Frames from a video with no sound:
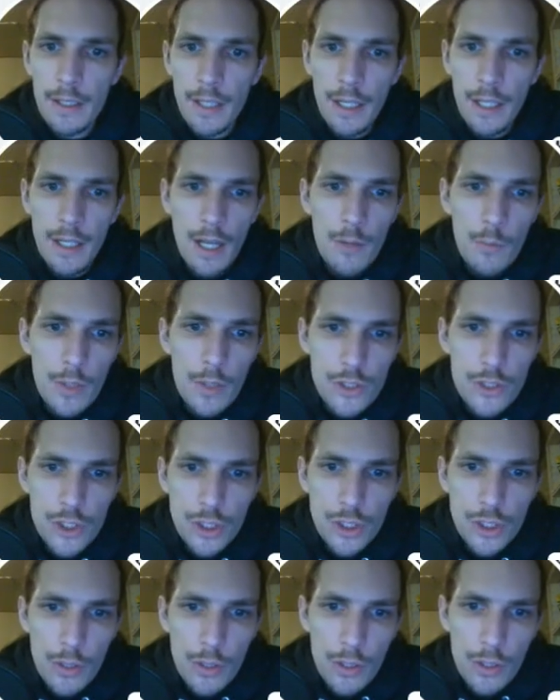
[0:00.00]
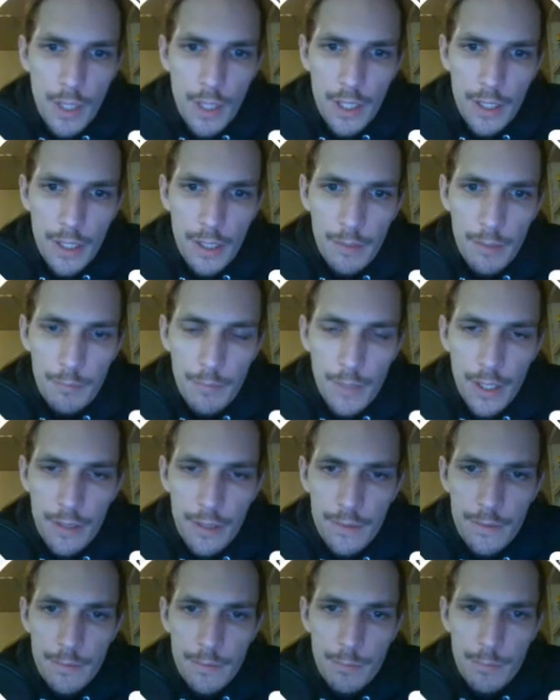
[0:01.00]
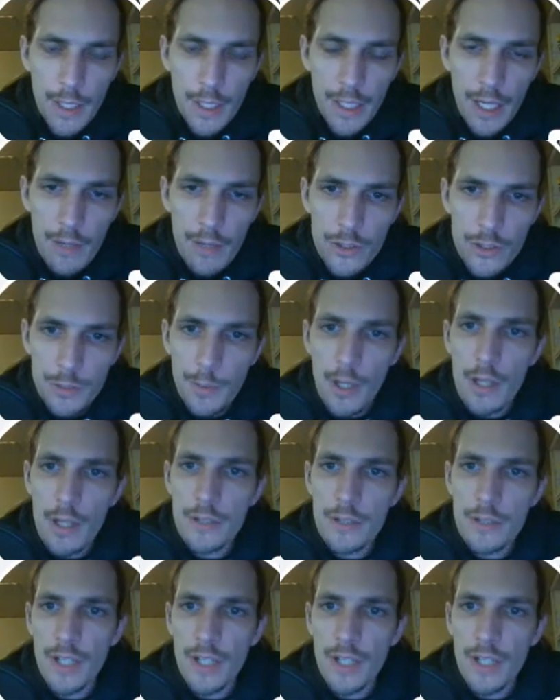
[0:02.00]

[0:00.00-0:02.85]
and I would show you my get response.